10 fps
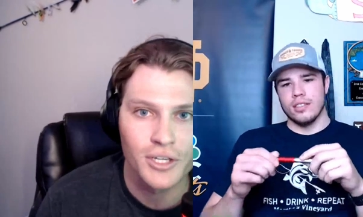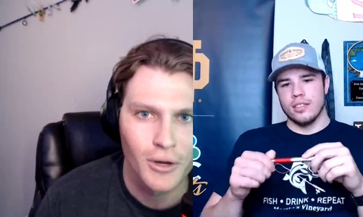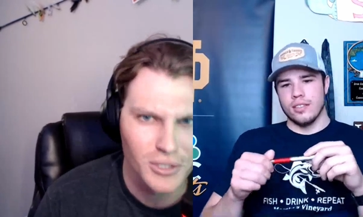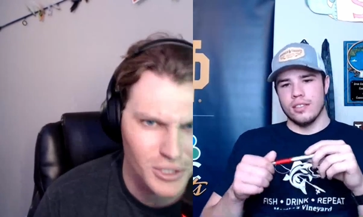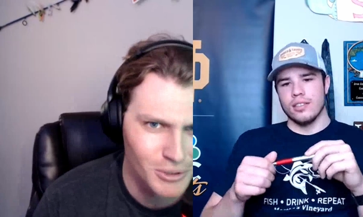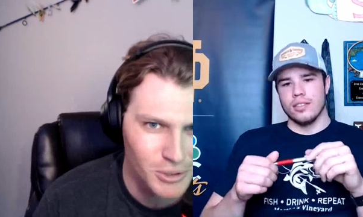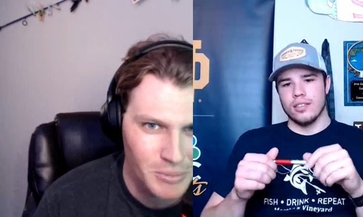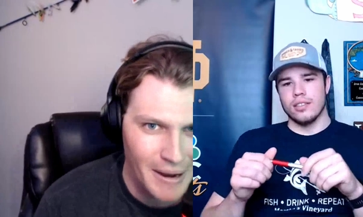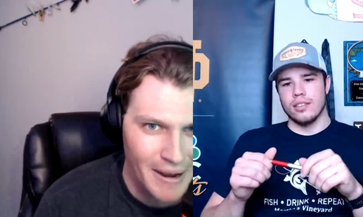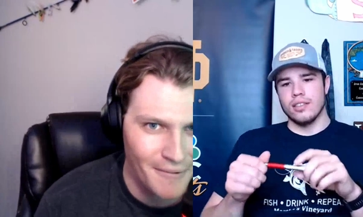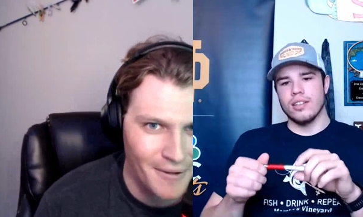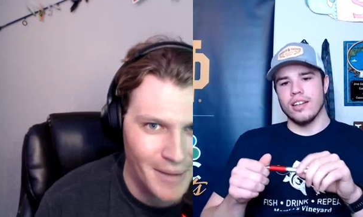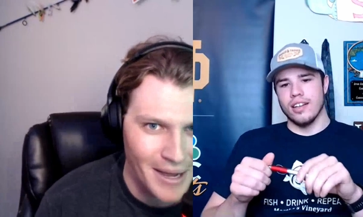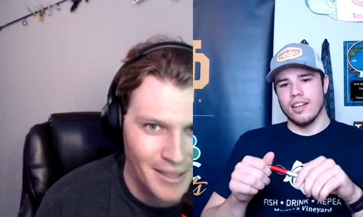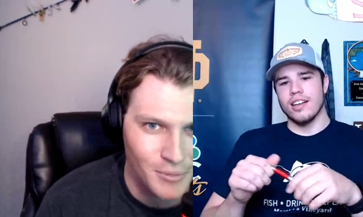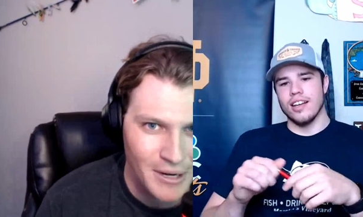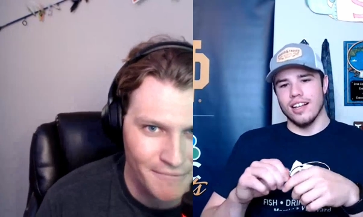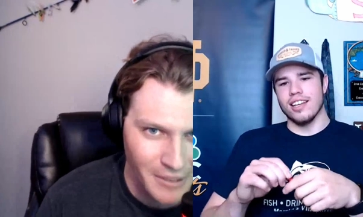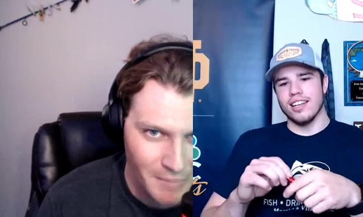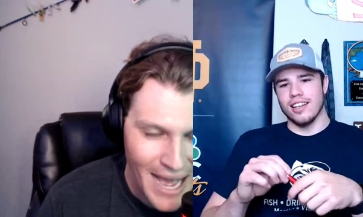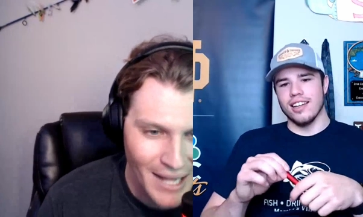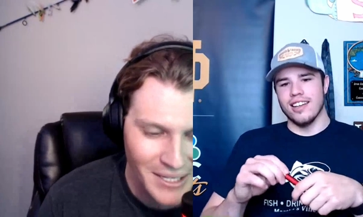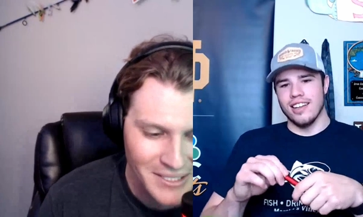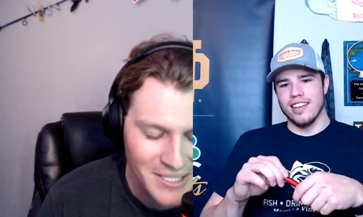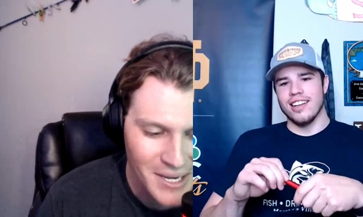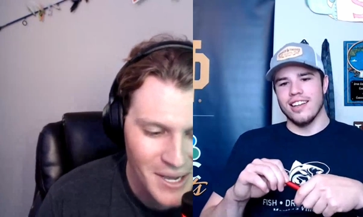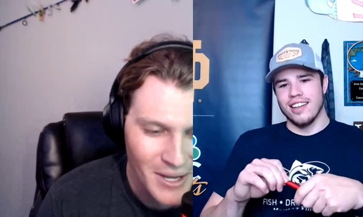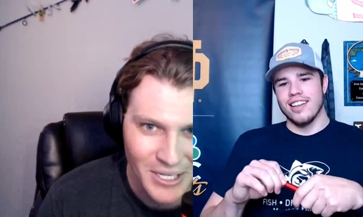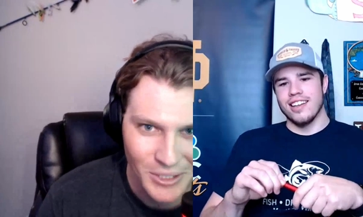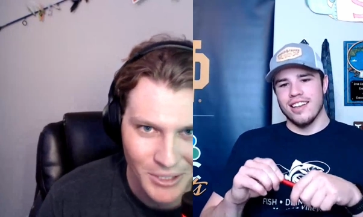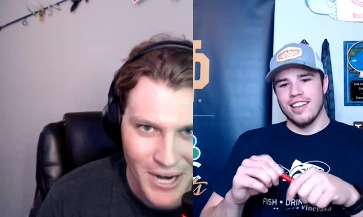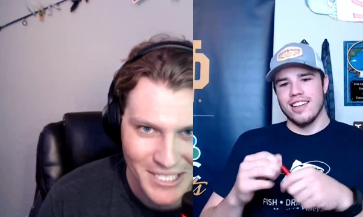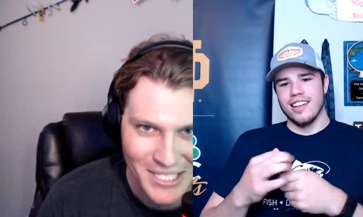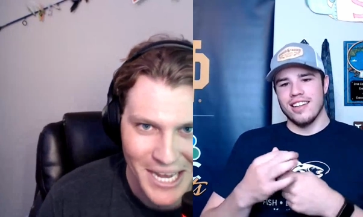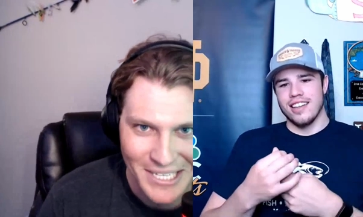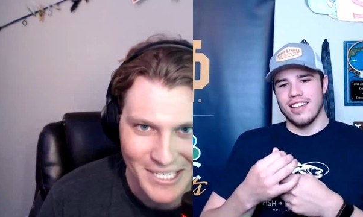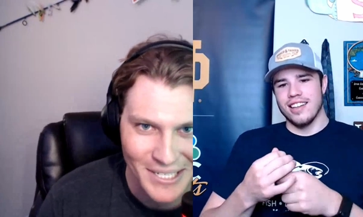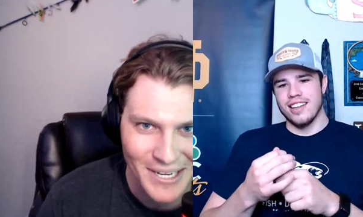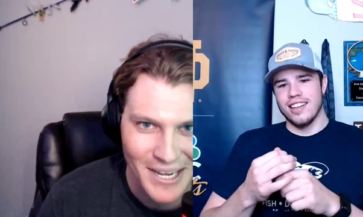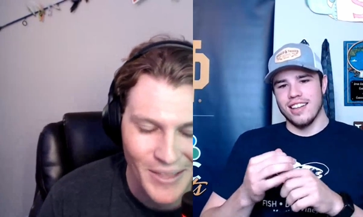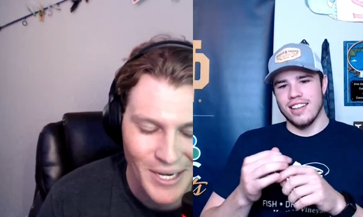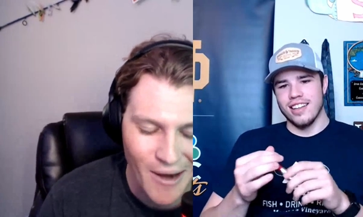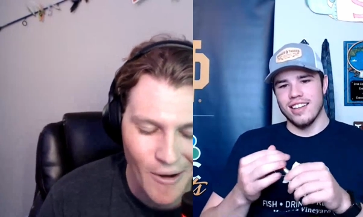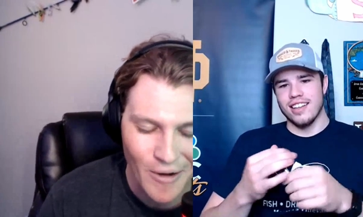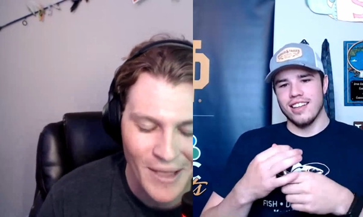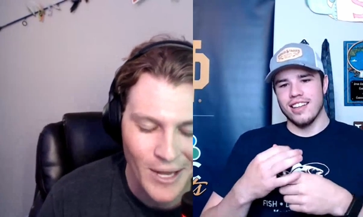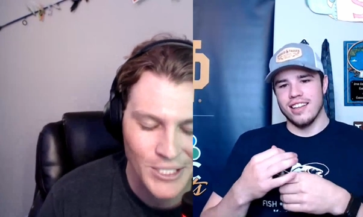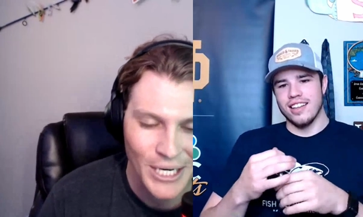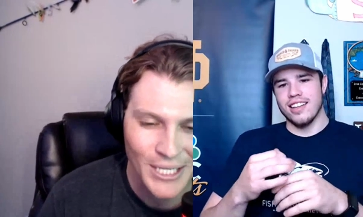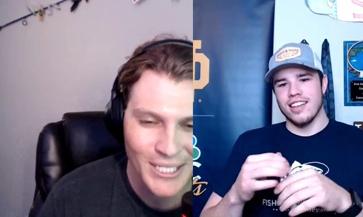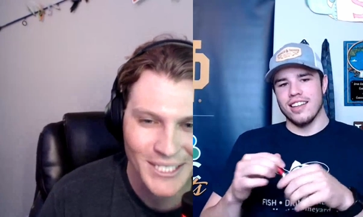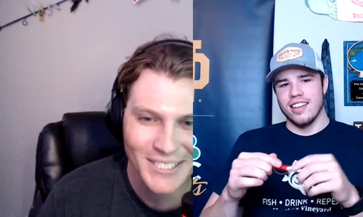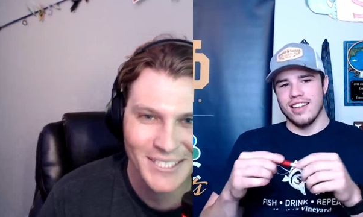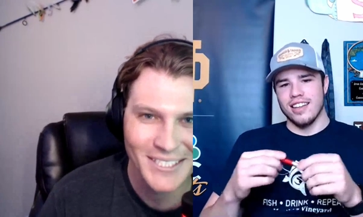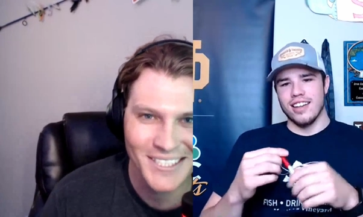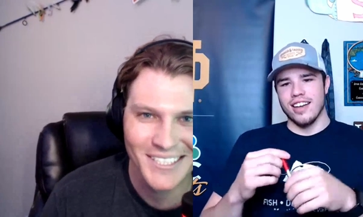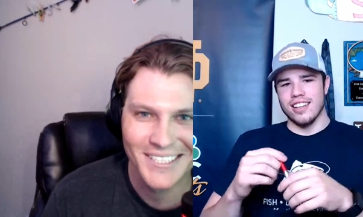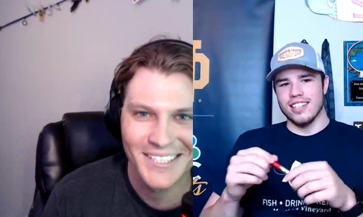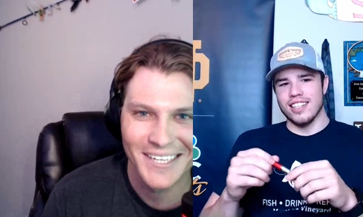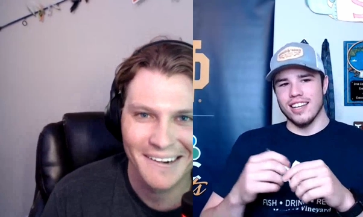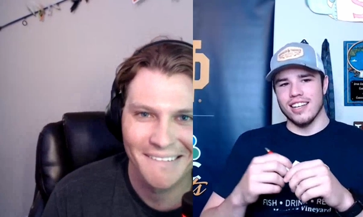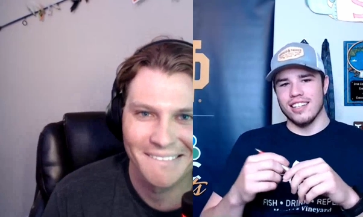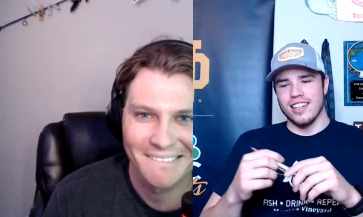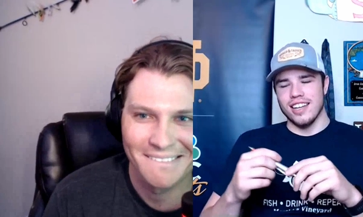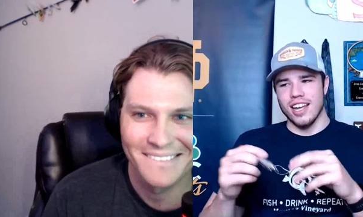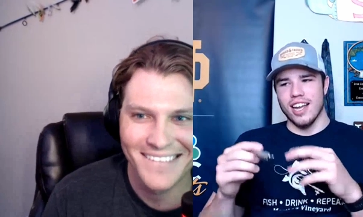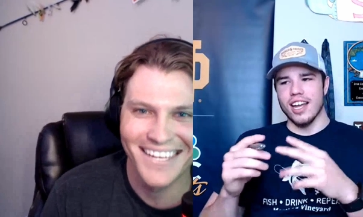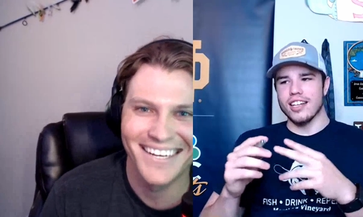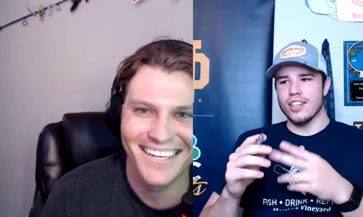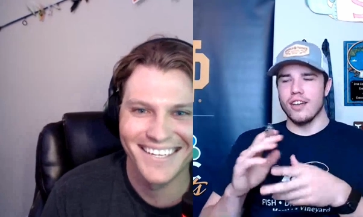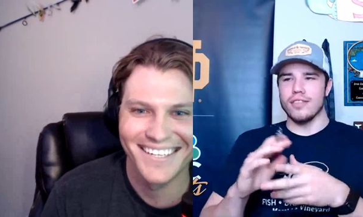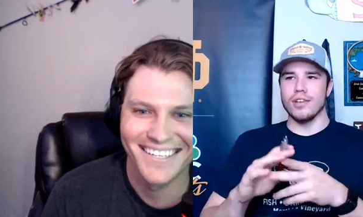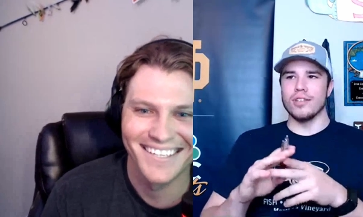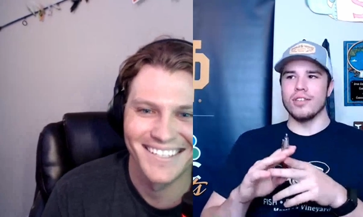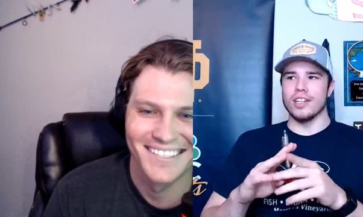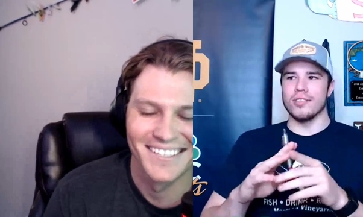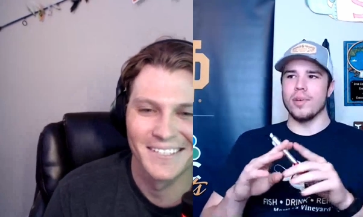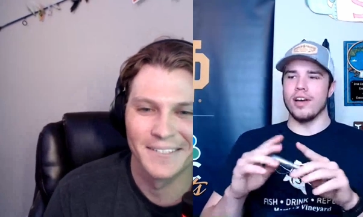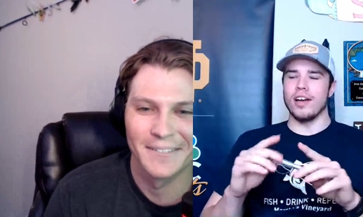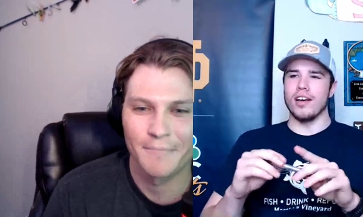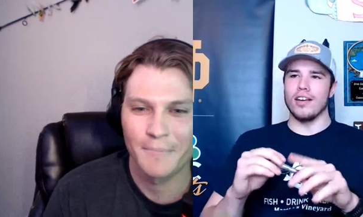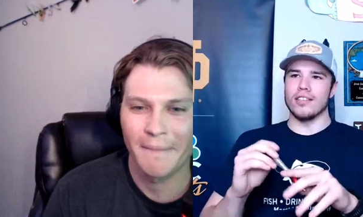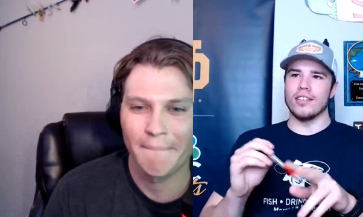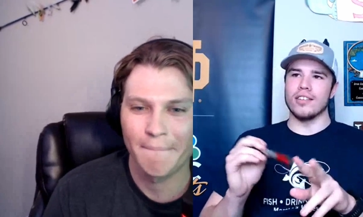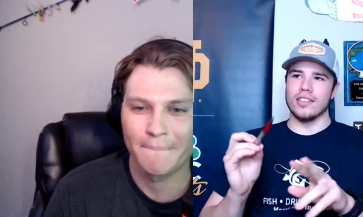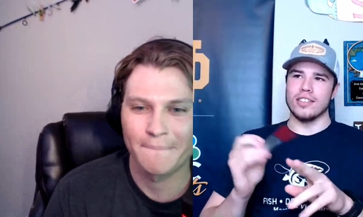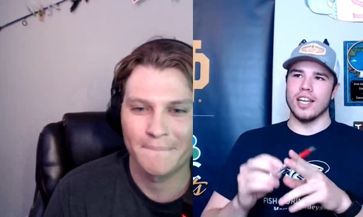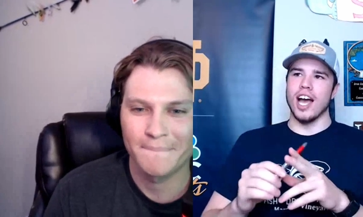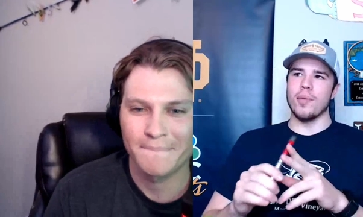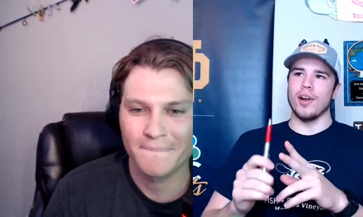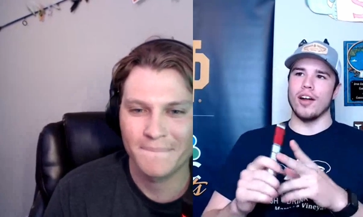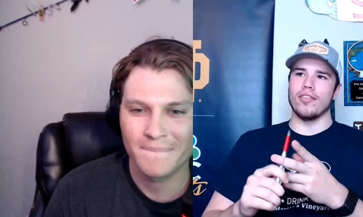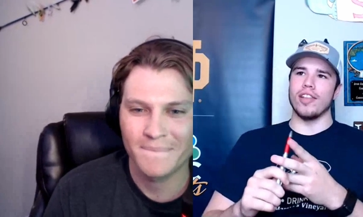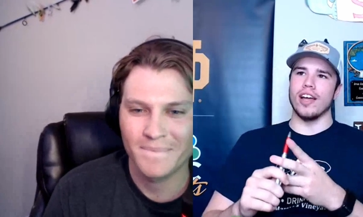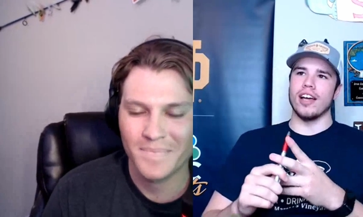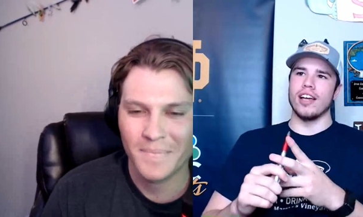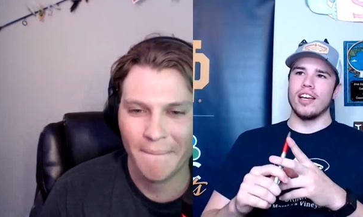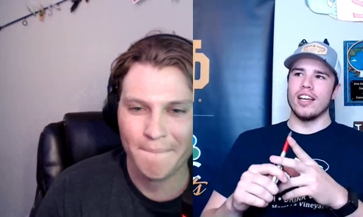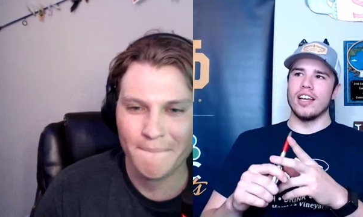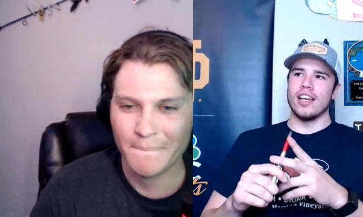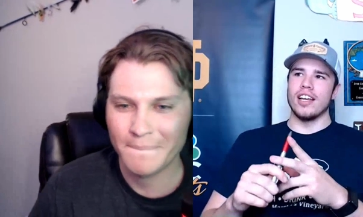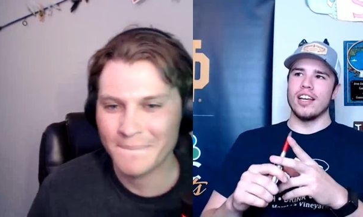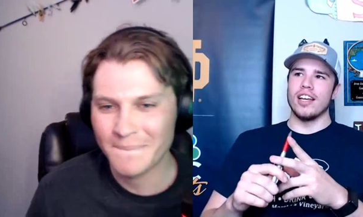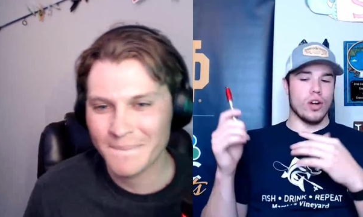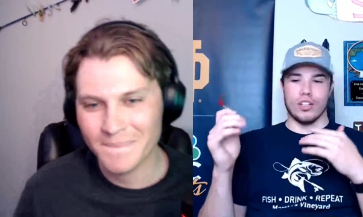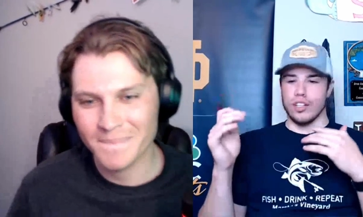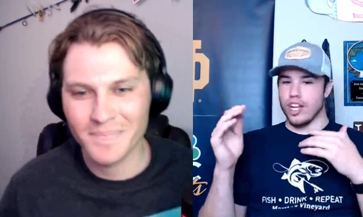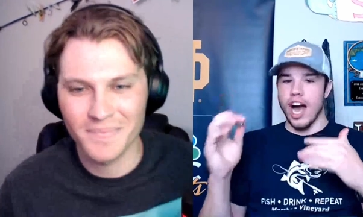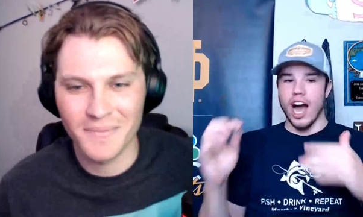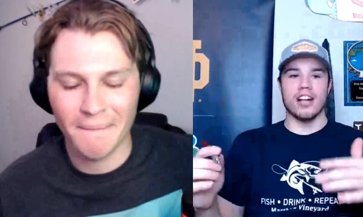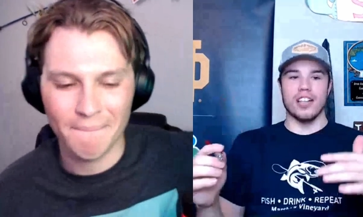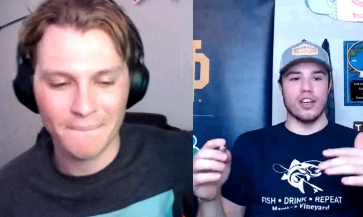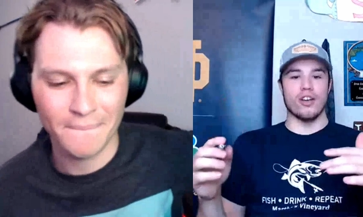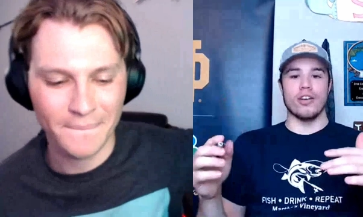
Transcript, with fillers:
Speaker 1: So those those would be my my three: Flip Pallot, Neil deGrasse Tyson, and then Gary Vaynerchuk.
Speaker 2: I like that. And I guess I have two things uh, to comment off that is you are entirely